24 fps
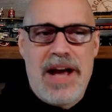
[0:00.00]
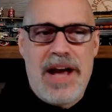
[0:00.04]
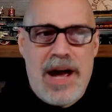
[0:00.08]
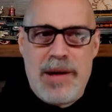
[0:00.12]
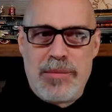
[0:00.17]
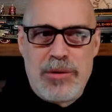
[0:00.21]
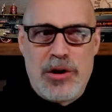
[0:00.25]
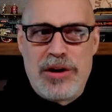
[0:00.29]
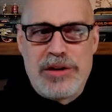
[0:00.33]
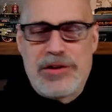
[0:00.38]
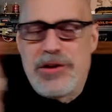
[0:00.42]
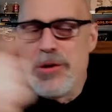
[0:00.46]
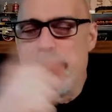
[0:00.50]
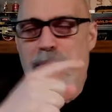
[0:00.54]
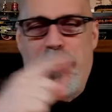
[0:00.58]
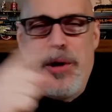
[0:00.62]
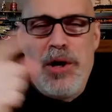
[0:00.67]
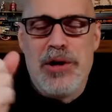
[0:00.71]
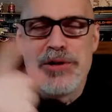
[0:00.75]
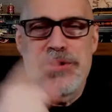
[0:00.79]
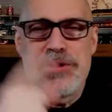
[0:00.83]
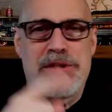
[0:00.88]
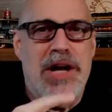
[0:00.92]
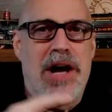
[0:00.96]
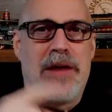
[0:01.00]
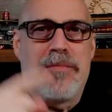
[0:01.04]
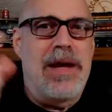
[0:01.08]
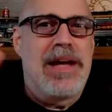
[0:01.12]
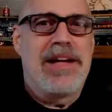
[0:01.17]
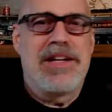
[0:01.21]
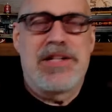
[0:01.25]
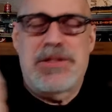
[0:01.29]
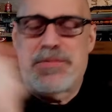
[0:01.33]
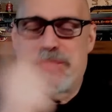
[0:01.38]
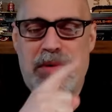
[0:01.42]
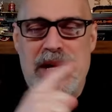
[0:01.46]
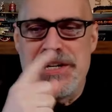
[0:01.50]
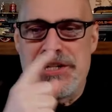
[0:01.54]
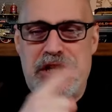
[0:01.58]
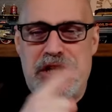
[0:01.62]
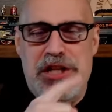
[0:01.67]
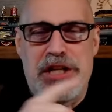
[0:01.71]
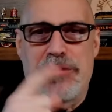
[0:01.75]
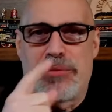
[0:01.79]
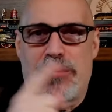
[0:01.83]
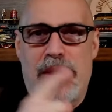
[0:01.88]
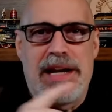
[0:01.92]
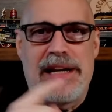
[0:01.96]
I'm going to post up a
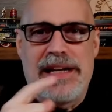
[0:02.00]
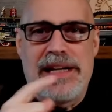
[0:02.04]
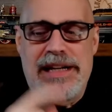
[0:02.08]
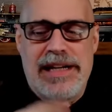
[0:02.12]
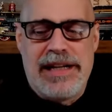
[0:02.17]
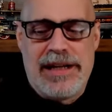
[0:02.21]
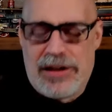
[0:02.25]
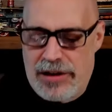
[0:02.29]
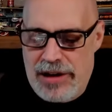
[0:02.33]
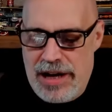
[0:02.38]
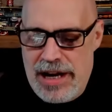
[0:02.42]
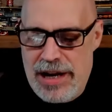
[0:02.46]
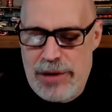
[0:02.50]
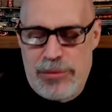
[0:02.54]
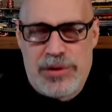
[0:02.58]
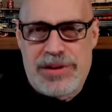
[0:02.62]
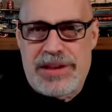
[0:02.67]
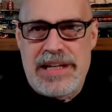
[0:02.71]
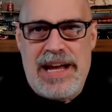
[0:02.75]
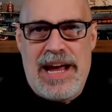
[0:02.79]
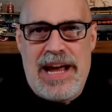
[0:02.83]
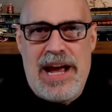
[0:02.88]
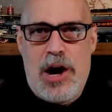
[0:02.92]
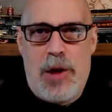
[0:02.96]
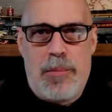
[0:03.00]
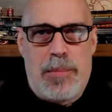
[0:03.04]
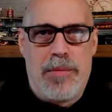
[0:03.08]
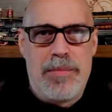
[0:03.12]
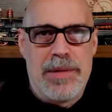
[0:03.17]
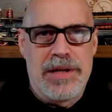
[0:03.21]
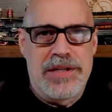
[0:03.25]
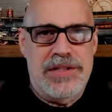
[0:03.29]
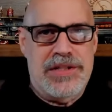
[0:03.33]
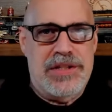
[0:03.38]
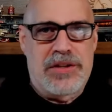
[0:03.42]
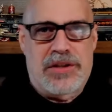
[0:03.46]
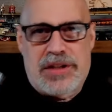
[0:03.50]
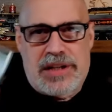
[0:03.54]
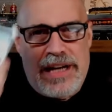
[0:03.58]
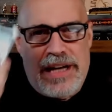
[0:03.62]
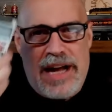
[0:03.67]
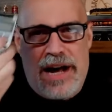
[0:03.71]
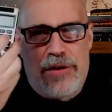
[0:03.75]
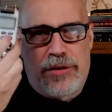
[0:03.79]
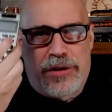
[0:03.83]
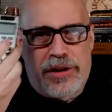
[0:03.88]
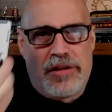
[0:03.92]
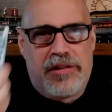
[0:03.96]
spreadsheet right here, and with the help of Mr.
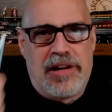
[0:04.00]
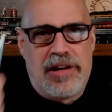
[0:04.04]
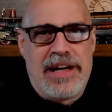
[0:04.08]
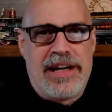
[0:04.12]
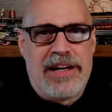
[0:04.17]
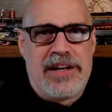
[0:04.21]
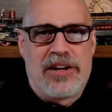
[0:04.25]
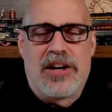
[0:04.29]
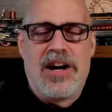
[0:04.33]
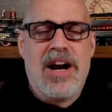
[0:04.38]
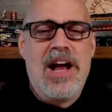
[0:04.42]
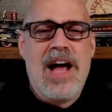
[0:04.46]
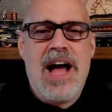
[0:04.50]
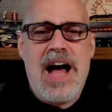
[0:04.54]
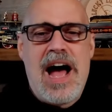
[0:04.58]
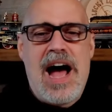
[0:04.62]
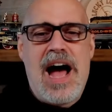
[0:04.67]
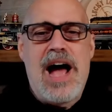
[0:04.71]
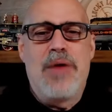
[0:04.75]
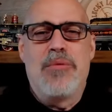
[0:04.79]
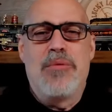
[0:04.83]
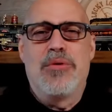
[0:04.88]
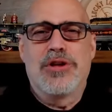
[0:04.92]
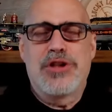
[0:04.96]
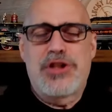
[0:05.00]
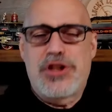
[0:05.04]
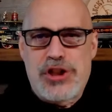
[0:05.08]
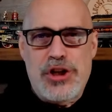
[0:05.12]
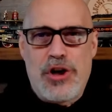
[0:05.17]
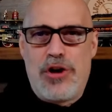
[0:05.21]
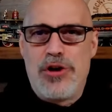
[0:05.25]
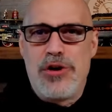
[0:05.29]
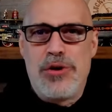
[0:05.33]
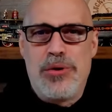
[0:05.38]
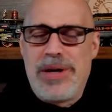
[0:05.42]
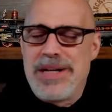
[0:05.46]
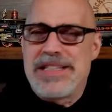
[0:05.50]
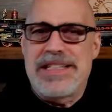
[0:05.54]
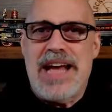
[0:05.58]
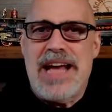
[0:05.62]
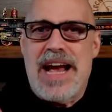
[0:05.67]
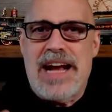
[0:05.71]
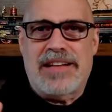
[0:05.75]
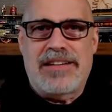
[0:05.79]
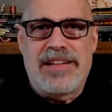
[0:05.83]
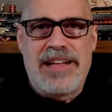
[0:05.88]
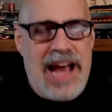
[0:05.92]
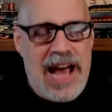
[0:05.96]
Calculator, I will show you
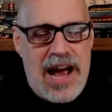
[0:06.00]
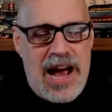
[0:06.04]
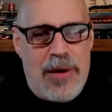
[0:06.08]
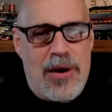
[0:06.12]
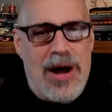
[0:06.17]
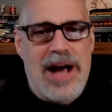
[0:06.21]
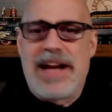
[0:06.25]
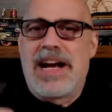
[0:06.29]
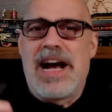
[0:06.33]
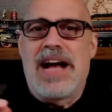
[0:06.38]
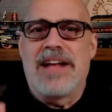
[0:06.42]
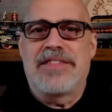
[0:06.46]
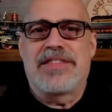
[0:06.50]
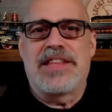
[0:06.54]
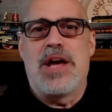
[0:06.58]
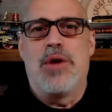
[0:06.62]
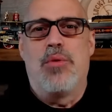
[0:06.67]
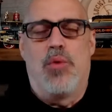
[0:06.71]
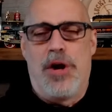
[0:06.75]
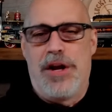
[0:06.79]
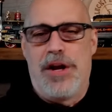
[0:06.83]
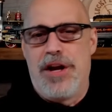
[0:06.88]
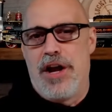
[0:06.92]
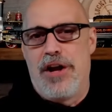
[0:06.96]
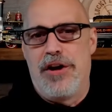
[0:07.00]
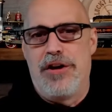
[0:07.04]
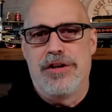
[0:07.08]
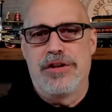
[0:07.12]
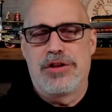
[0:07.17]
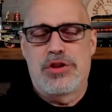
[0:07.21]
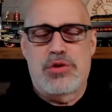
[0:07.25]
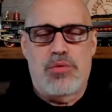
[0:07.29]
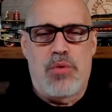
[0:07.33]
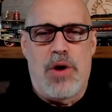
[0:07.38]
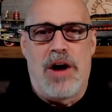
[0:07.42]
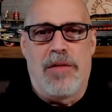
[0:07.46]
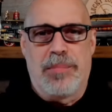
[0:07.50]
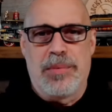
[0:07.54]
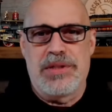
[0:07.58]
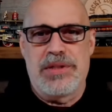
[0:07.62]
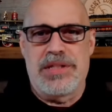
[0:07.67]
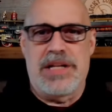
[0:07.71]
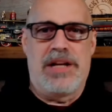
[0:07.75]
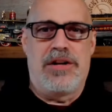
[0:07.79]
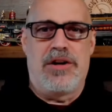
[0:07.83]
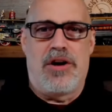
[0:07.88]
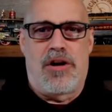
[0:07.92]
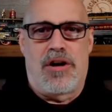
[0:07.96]
exactly how I got that
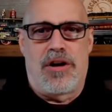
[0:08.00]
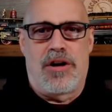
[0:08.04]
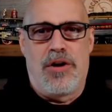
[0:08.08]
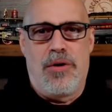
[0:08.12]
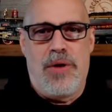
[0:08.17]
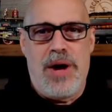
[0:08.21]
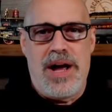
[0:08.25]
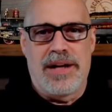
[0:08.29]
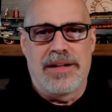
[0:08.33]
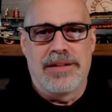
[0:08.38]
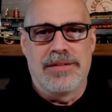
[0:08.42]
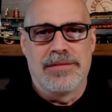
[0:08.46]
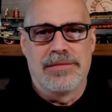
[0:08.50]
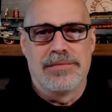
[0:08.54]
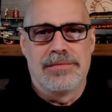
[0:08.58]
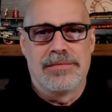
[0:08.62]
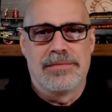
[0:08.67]
112% ROI.